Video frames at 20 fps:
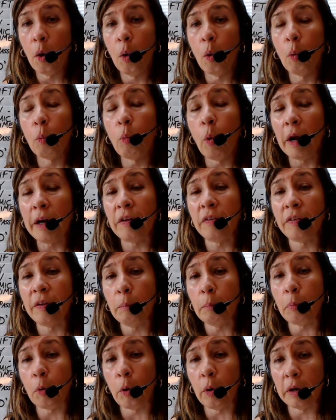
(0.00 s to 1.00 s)
What is
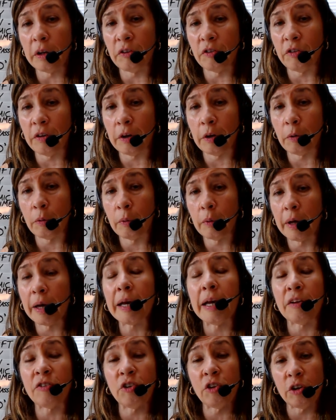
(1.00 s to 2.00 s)
important to you?
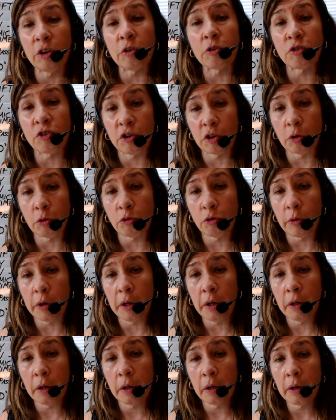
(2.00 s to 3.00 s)
Is it your
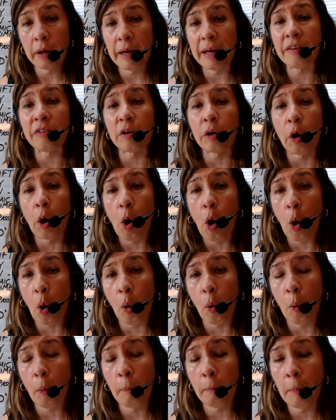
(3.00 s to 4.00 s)
children? Is it a
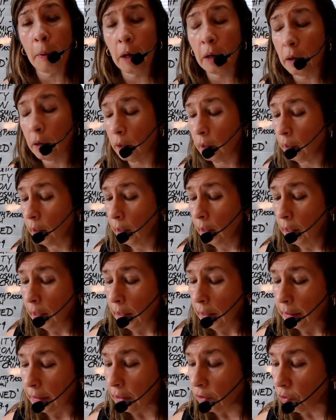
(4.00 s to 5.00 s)
home?
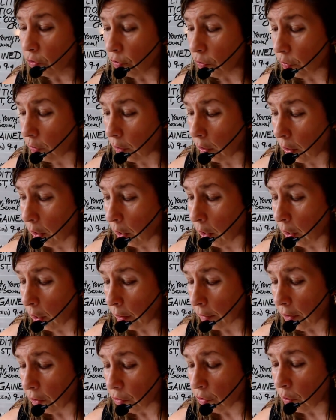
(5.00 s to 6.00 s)
There's
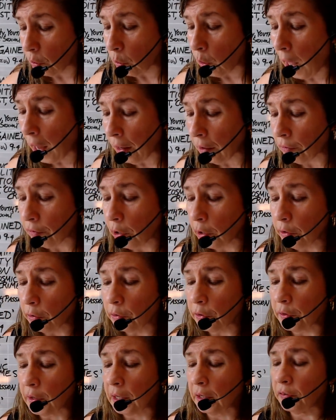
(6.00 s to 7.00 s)
there's a lot of other
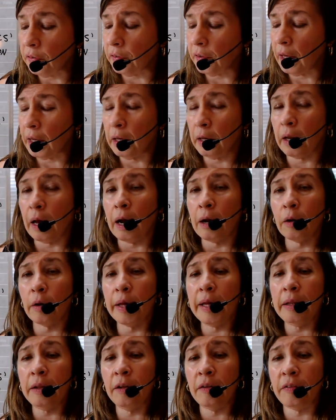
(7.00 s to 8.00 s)
things that are
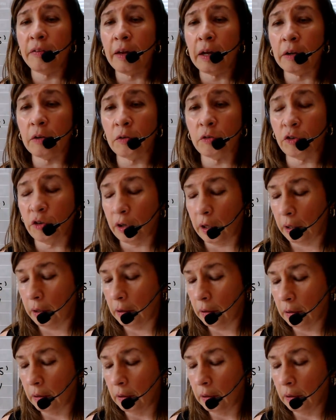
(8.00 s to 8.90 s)
in this energy.